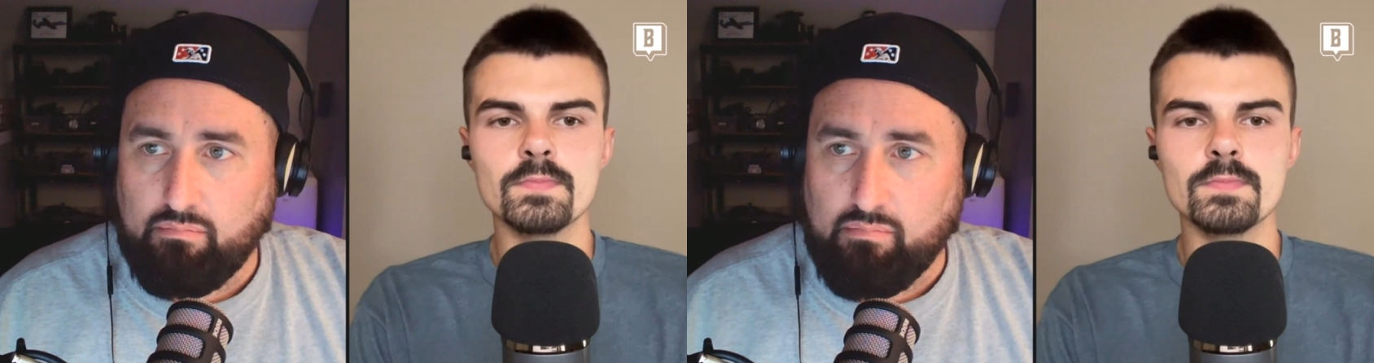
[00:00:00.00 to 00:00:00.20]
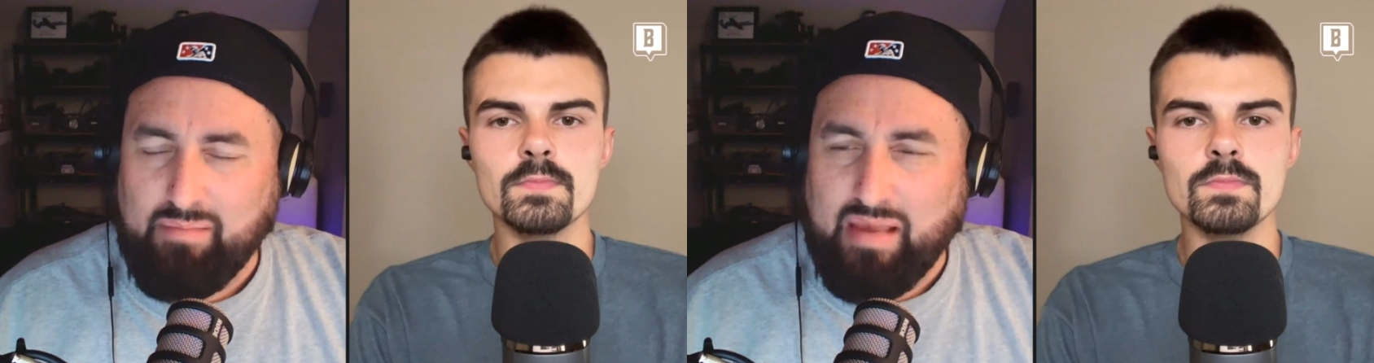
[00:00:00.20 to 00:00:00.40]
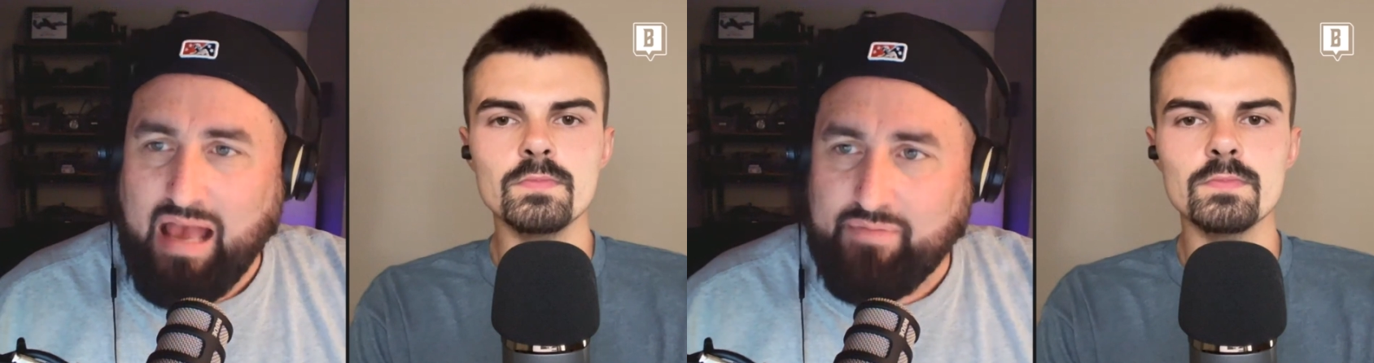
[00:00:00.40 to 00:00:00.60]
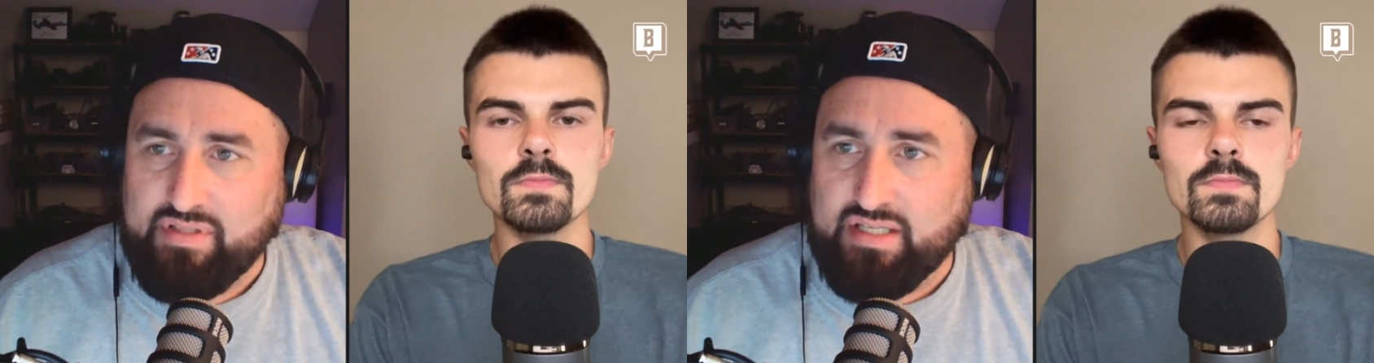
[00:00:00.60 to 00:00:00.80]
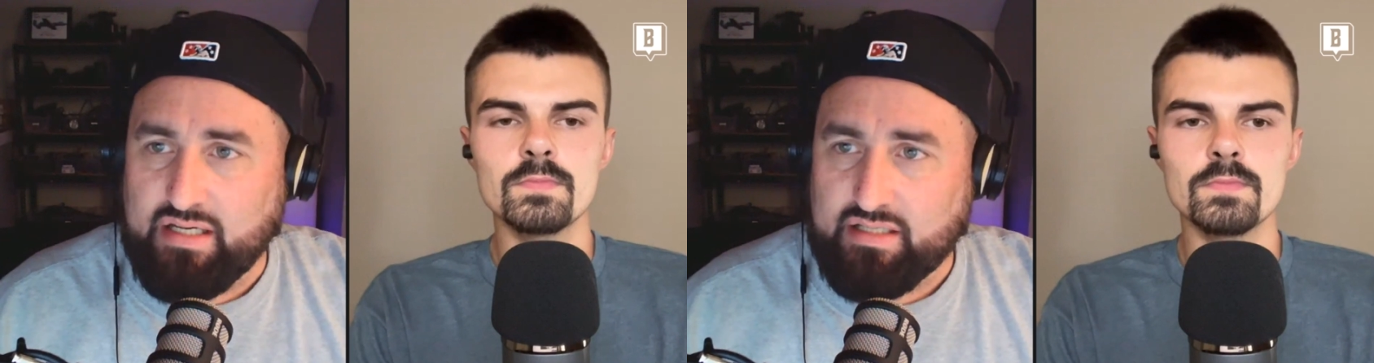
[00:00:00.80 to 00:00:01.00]
Speaker 1: maybe
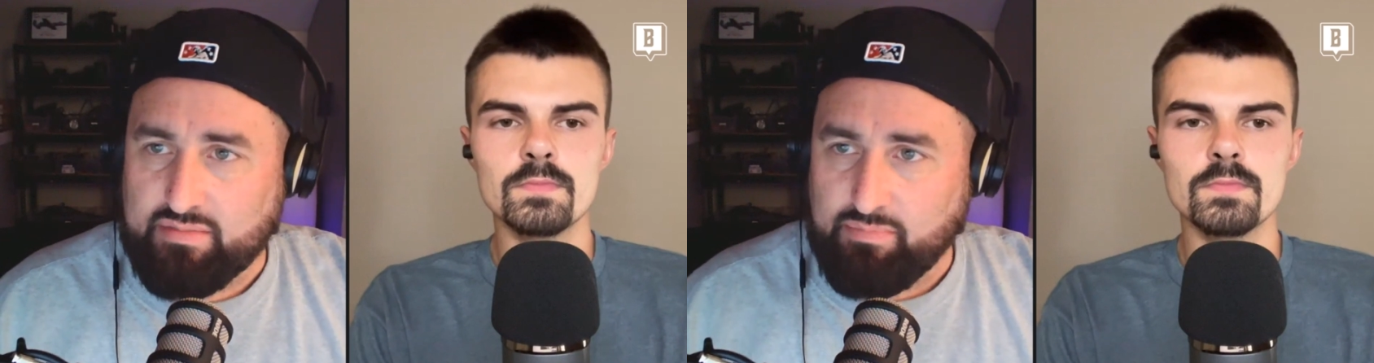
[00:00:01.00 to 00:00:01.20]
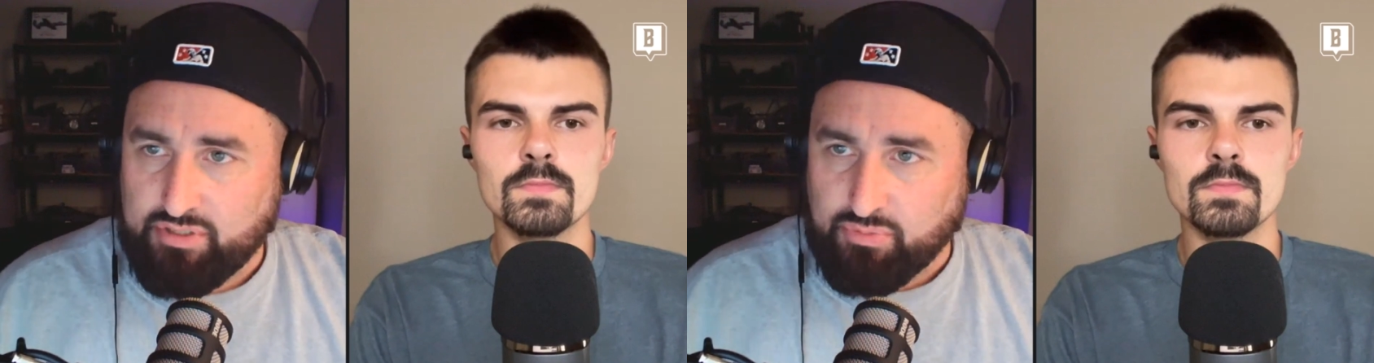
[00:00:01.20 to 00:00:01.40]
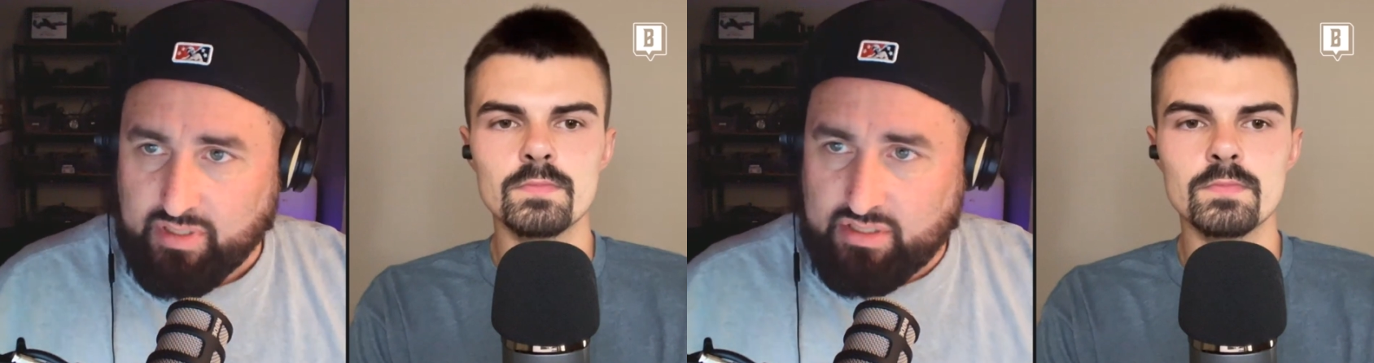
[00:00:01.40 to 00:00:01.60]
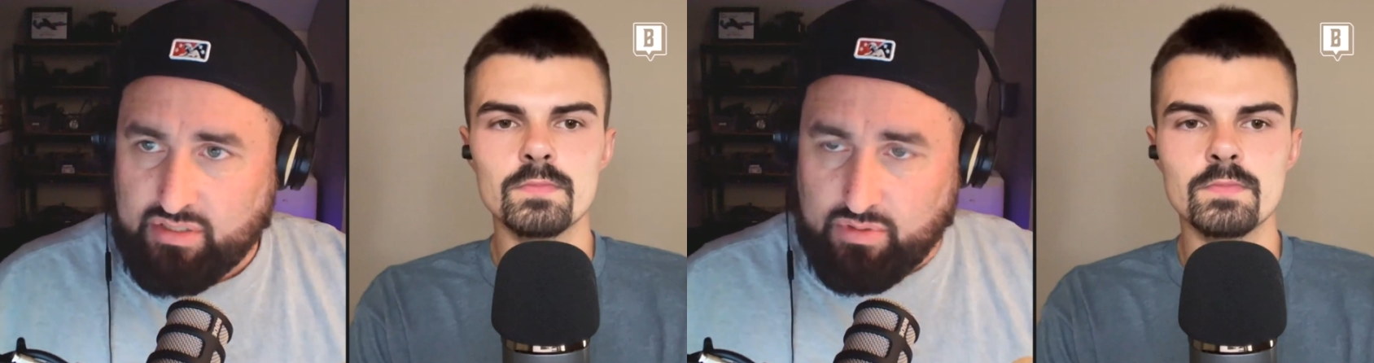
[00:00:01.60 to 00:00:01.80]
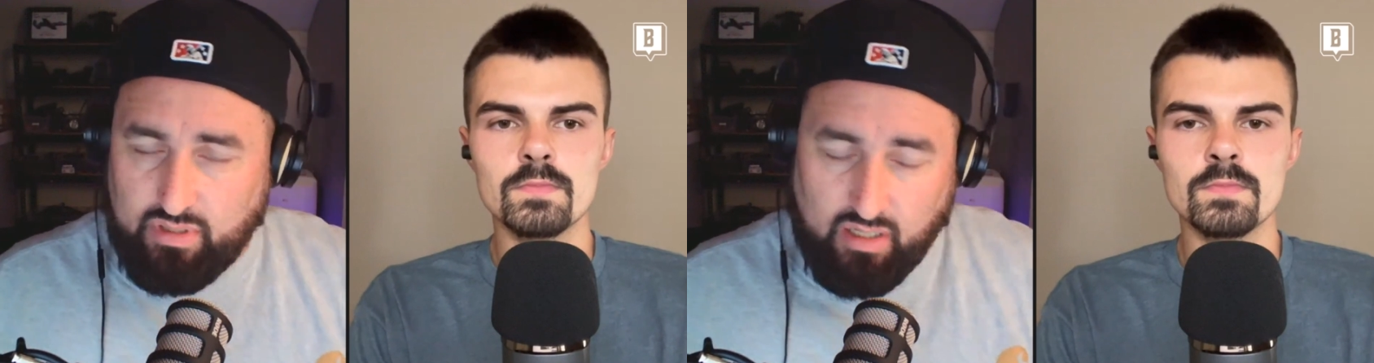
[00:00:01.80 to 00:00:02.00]
haven't done as much
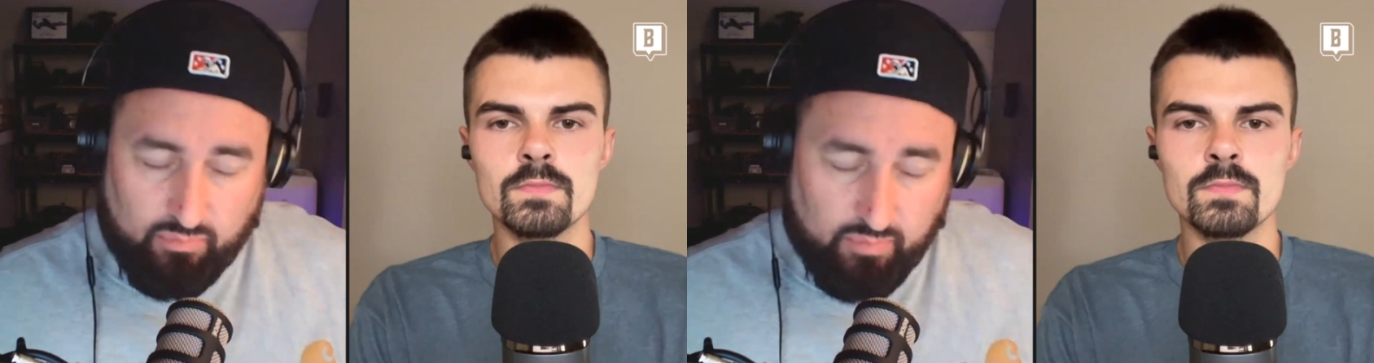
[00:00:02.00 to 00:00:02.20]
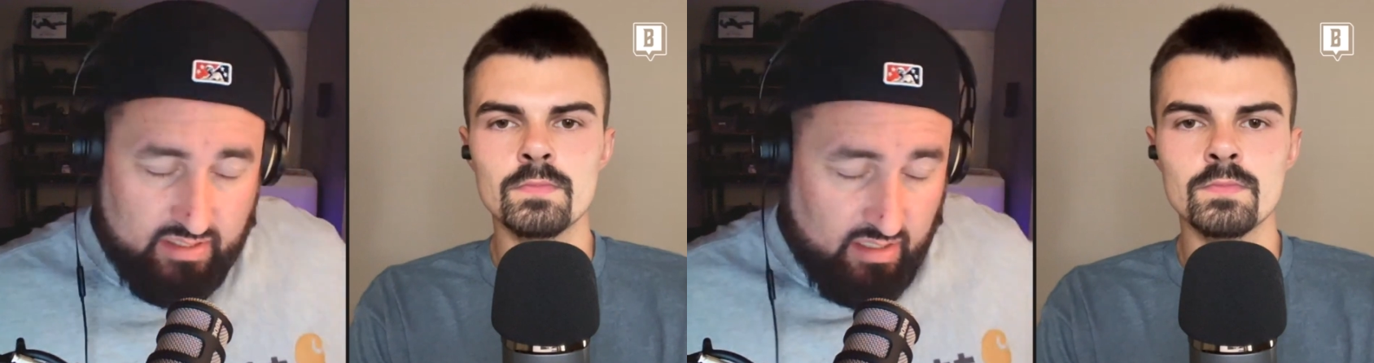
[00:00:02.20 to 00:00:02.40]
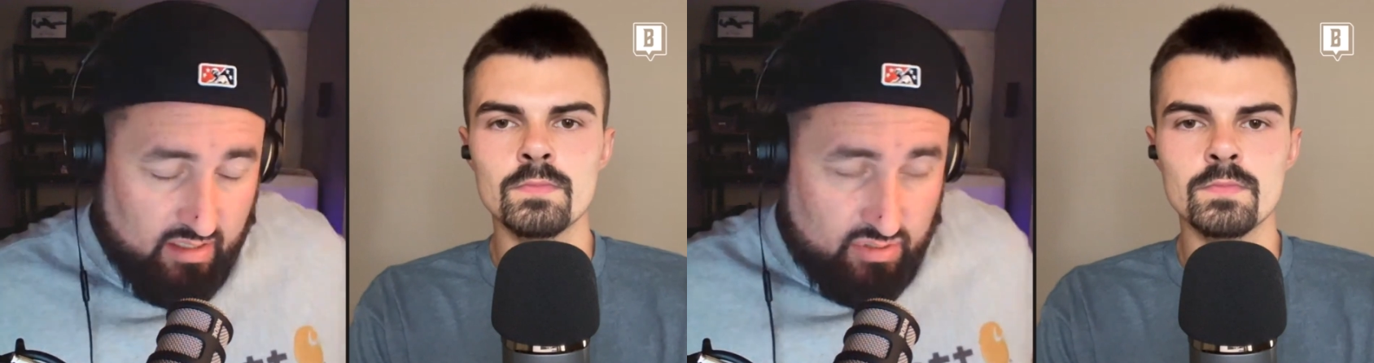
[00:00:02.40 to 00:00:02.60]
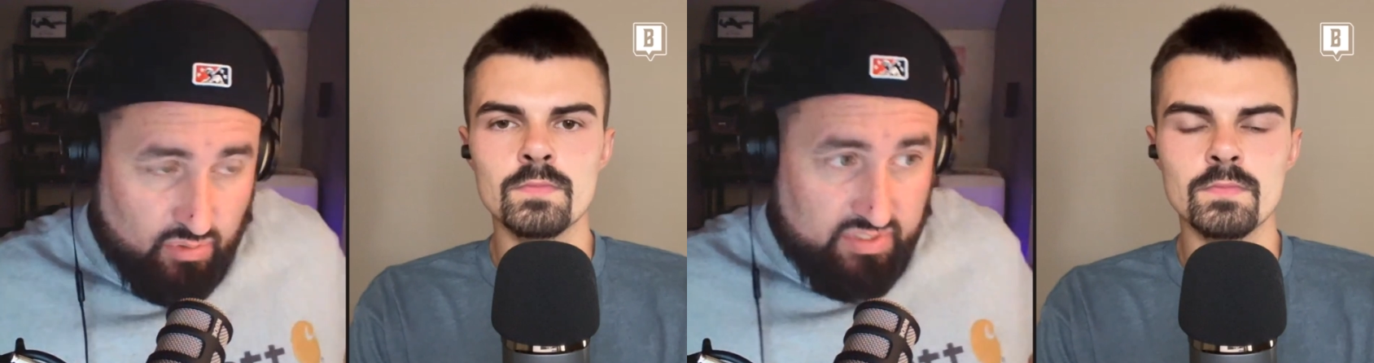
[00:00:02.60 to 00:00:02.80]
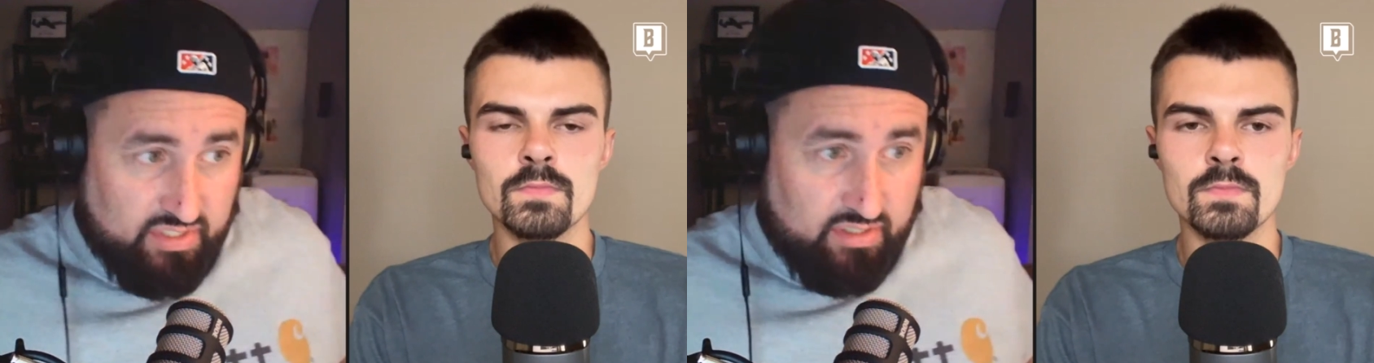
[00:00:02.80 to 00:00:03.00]
resource uh, re- uh,
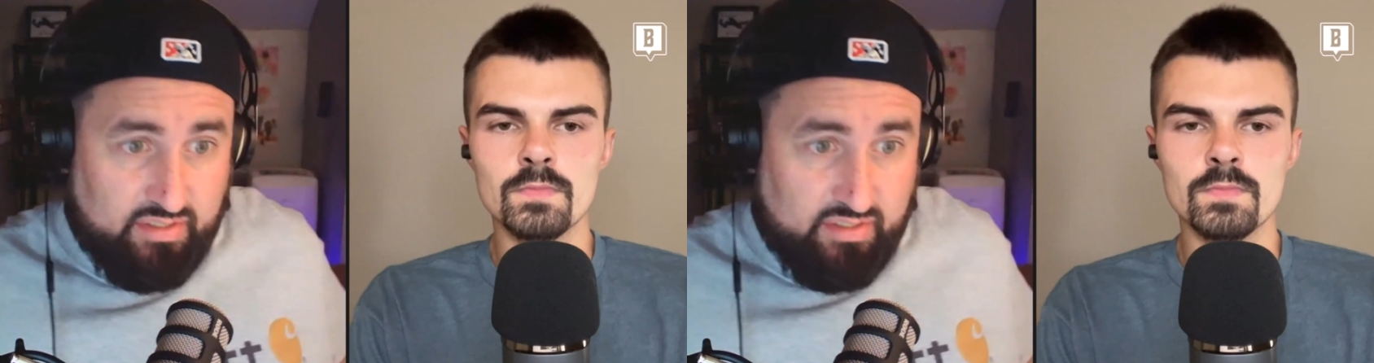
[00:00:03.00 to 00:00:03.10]
sourcing on